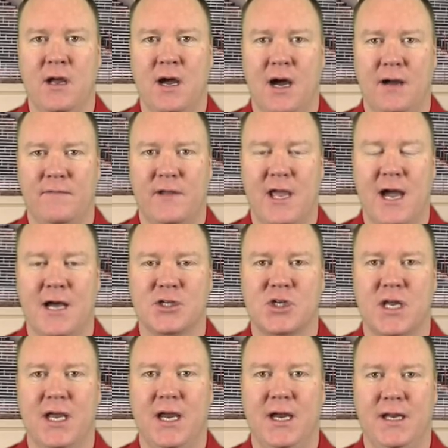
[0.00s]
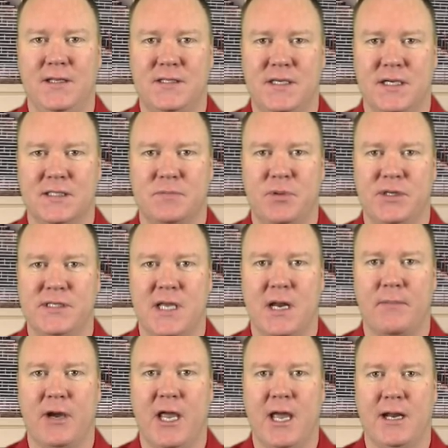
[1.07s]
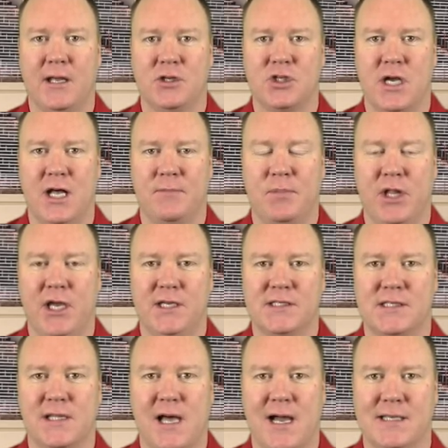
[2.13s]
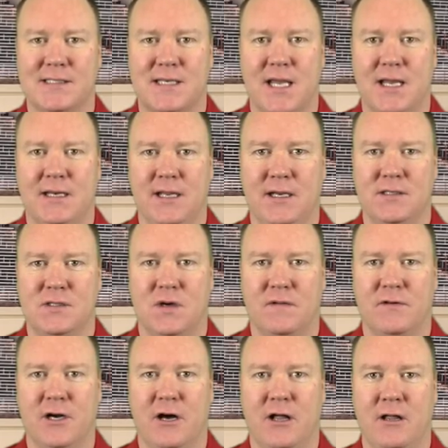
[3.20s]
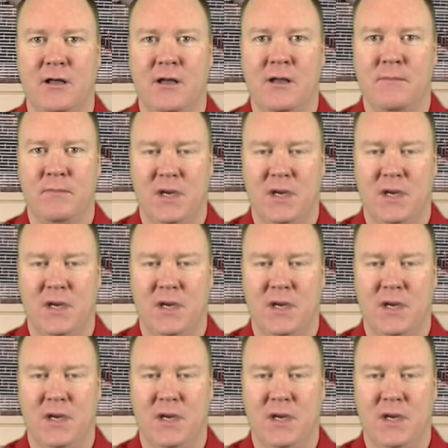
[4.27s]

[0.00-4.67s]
I've cashed 86% of my NHL plays the last 10 days overall.